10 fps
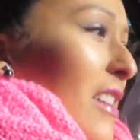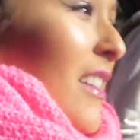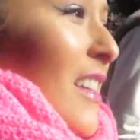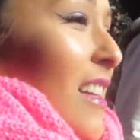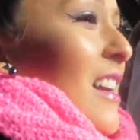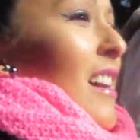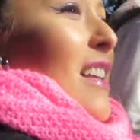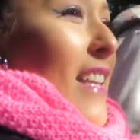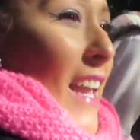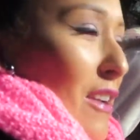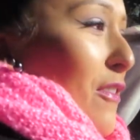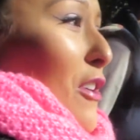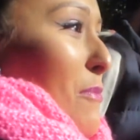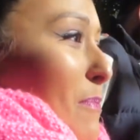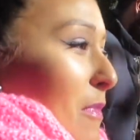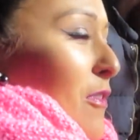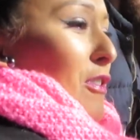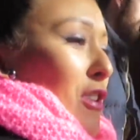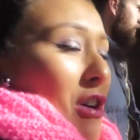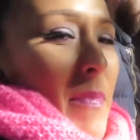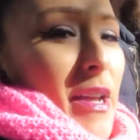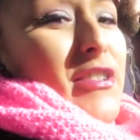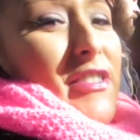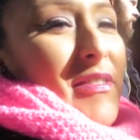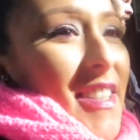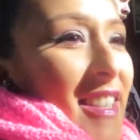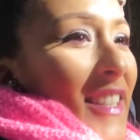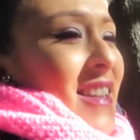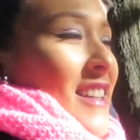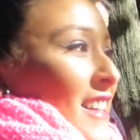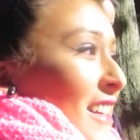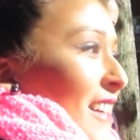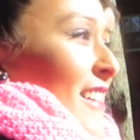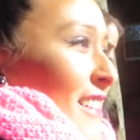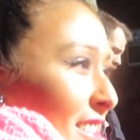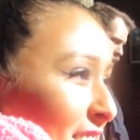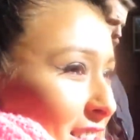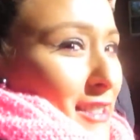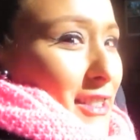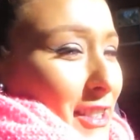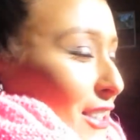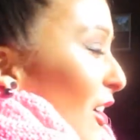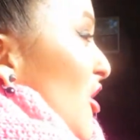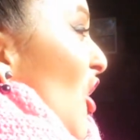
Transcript: a, a gate for her for our bedroom. A guard. Dun, dun, a